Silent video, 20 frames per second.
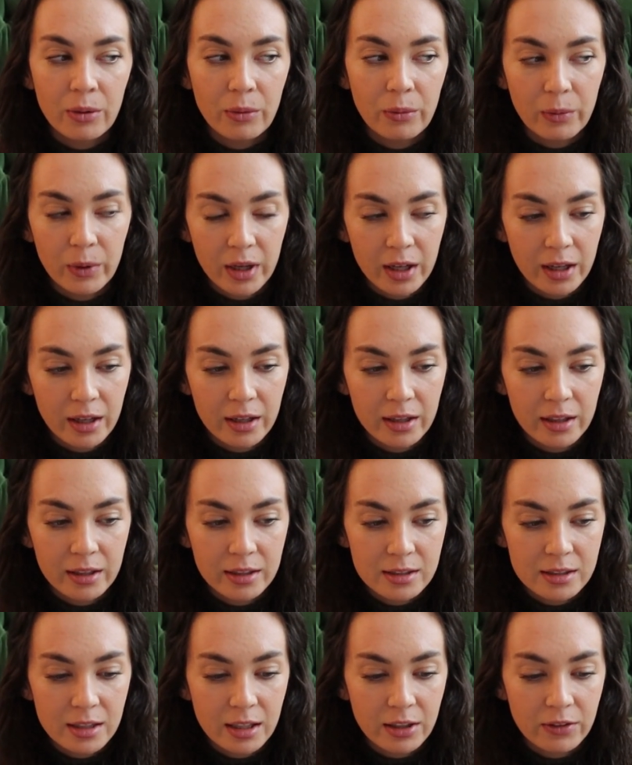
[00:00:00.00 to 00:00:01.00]
when
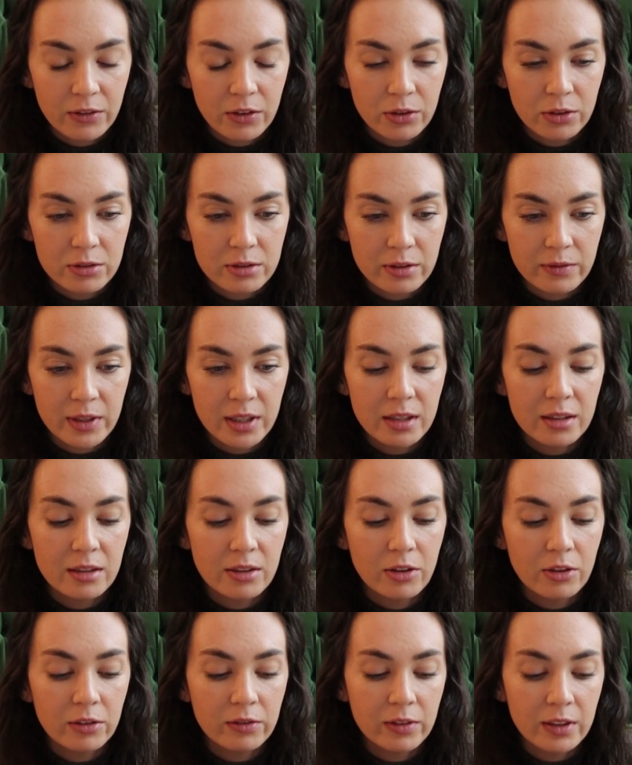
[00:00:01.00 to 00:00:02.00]
I take photos of it.
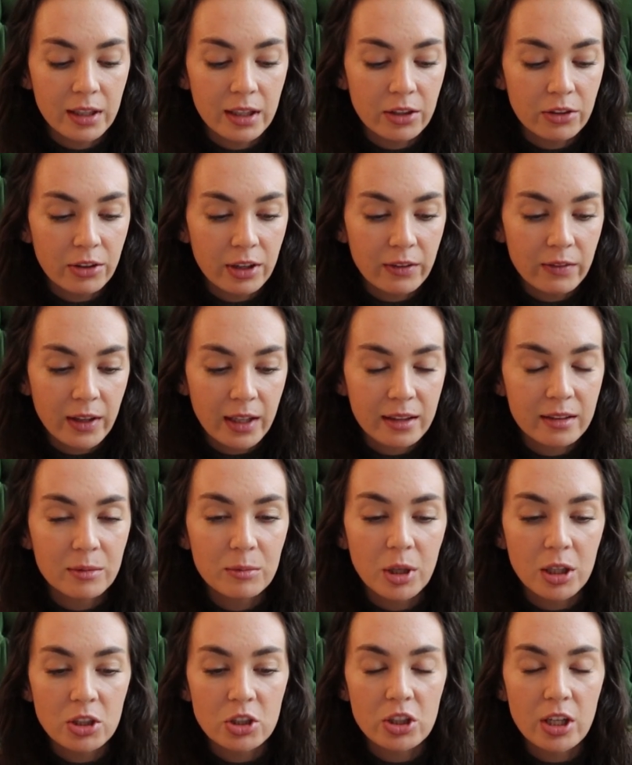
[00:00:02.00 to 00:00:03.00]
Hopefully it'll give like some
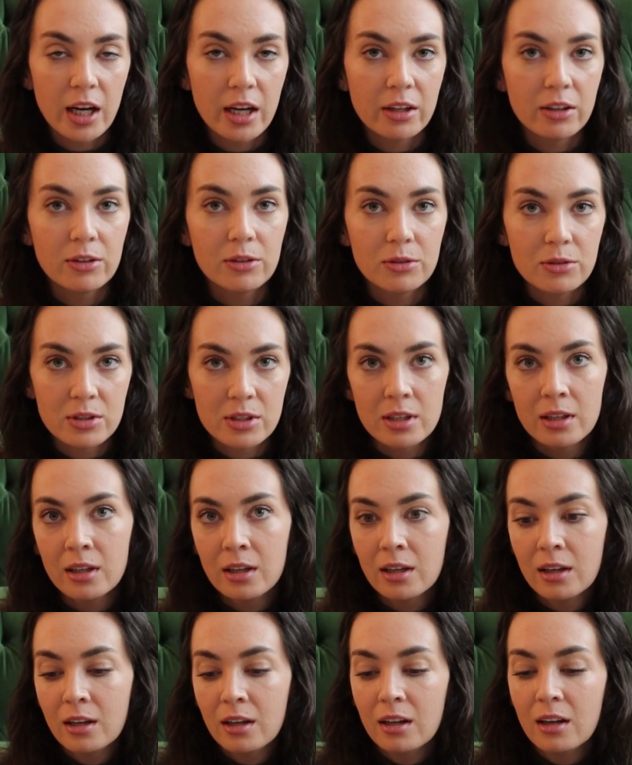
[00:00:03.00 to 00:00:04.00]
nice shadows
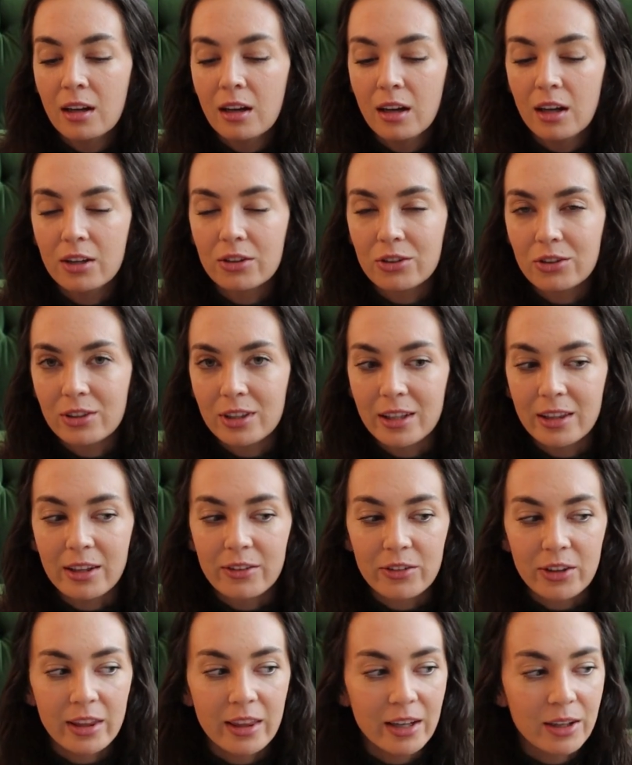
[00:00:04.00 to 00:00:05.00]
underneath
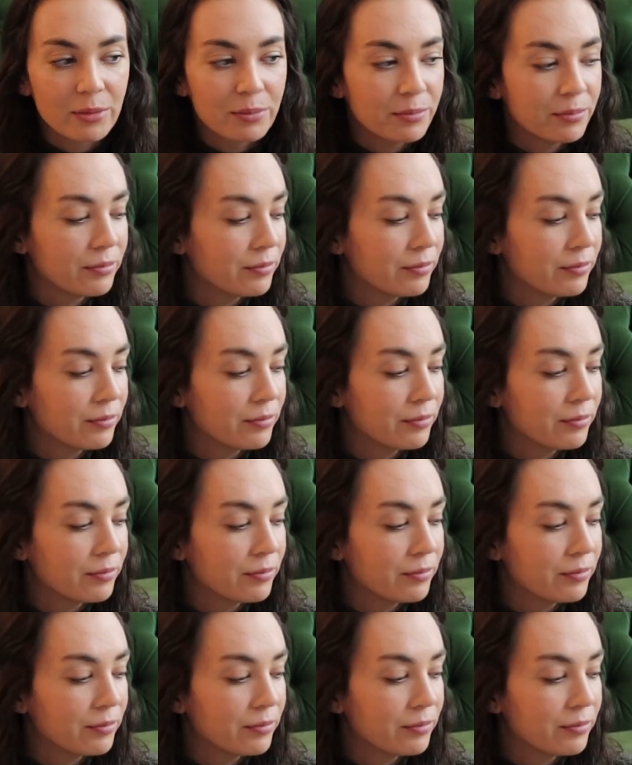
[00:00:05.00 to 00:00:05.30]
everything.